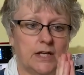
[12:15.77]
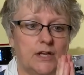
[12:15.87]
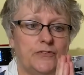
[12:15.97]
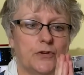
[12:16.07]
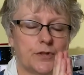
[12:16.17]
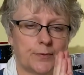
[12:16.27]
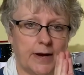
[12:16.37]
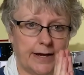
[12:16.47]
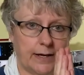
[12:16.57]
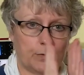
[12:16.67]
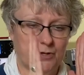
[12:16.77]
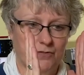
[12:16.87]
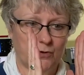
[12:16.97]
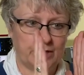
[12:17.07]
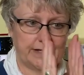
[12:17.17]
If you're threading with
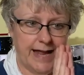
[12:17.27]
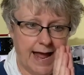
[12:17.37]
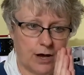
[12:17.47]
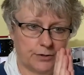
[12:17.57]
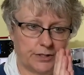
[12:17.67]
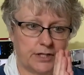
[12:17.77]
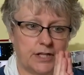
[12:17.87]
your foot down,